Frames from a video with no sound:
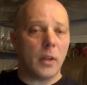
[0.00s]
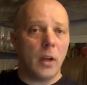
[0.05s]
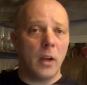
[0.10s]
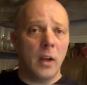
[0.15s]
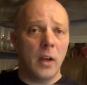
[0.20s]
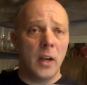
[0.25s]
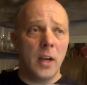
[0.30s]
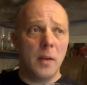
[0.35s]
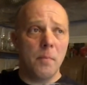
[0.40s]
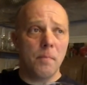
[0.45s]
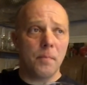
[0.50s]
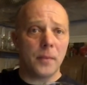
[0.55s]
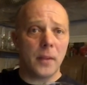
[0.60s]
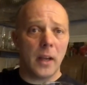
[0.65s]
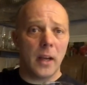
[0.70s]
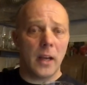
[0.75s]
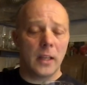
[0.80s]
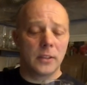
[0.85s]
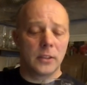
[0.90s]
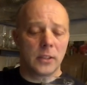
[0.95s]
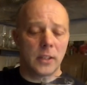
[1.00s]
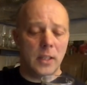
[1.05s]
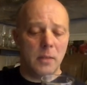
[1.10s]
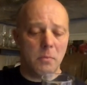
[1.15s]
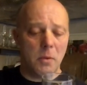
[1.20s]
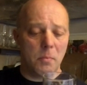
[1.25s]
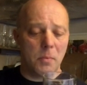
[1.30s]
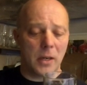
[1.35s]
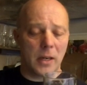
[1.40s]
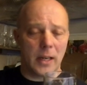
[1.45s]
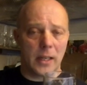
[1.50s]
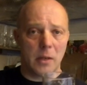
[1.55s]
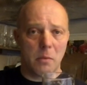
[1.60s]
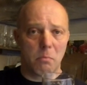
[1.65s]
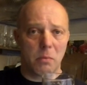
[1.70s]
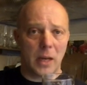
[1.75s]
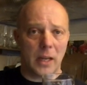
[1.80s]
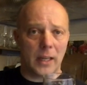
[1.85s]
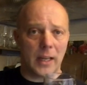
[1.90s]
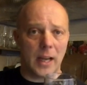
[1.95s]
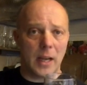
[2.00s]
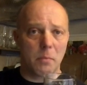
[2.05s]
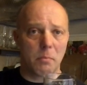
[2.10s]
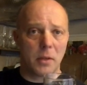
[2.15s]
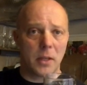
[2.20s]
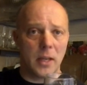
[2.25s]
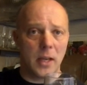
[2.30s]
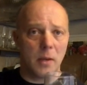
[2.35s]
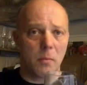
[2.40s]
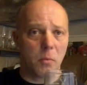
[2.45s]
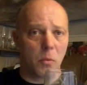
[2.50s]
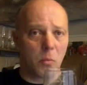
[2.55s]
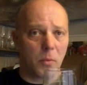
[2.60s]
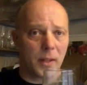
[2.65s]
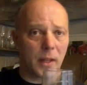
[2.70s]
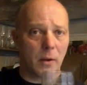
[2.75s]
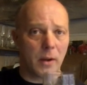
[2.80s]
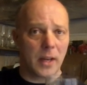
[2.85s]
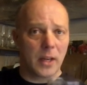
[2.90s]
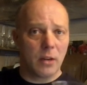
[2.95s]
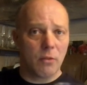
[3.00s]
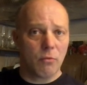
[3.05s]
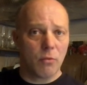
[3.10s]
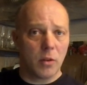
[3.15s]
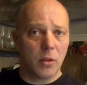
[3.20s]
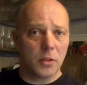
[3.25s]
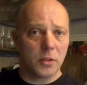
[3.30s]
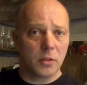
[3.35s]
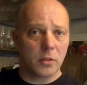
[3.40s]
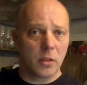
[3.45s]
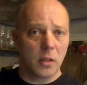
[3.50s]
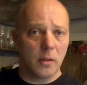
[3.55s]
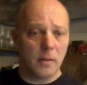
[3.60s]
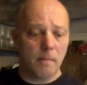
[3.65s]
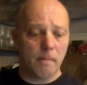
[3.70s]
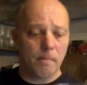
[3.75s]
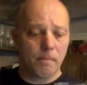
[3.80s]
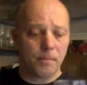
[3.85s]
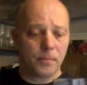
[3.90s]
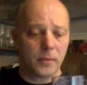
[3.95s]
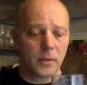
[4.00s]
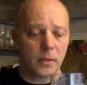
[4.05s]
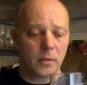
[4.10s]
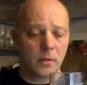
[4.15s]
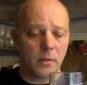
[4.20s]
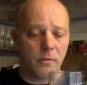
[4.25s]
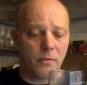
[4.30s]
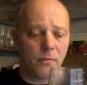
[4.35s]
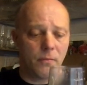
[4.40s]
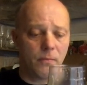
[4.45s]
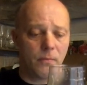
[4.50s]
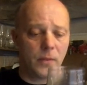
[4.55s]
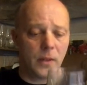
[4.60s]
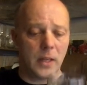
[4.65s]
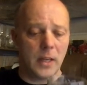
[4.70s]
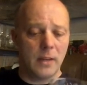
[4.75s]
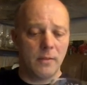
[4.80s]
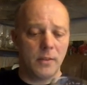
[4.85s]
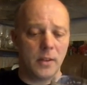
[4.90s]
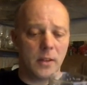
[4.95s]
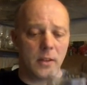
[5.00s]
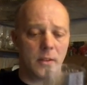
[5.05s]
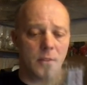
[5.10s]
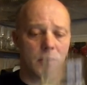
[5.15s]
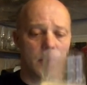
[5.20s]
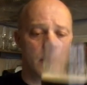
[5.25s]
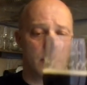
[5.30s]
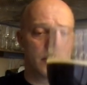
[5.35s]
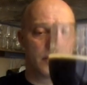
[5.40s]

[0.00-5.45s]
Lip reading: I'd say maybe like a black IPA, but without any rust flavours.